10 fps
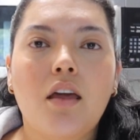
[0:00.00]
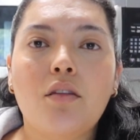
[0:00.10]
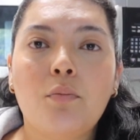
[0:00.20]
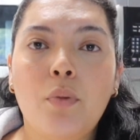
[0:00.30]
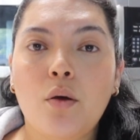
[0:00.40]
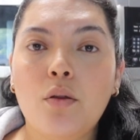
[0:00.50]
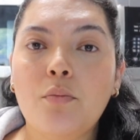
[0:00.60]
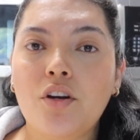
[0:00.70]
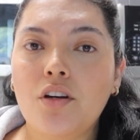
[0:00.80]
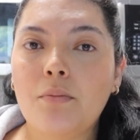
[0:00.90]
and they're both
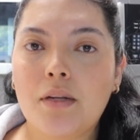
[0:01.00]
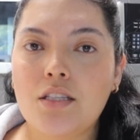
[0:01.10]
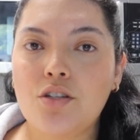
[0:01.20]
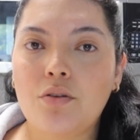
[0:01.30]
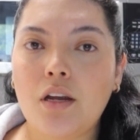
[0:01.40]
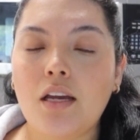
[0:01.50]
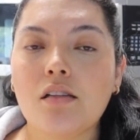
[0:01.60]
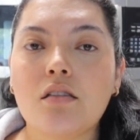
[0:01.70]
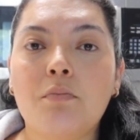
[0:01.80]
murder mysteries